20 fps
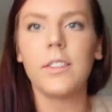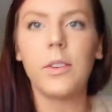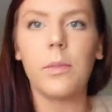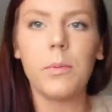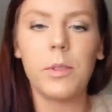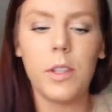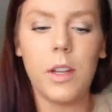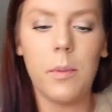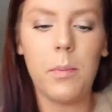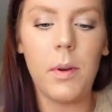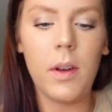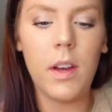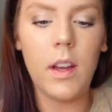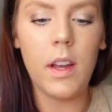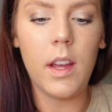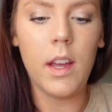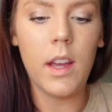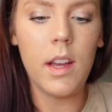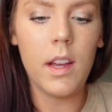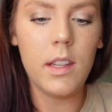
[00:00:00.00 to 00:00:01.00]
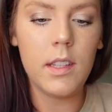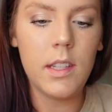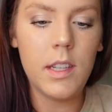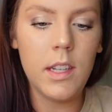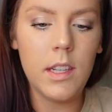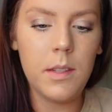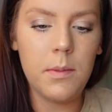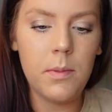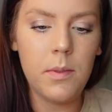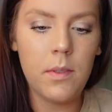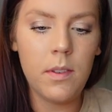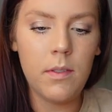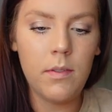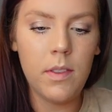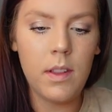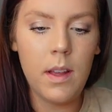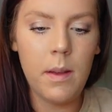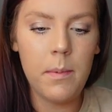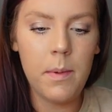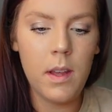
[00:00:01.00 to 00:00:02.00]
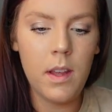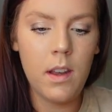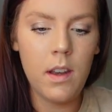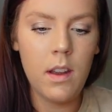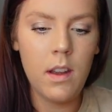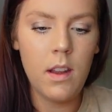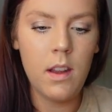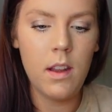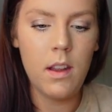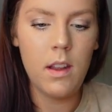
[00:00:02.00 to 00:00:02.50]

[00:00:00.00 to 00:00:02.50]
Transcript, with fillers: so I'm just gonna put a teaspoon of lemon.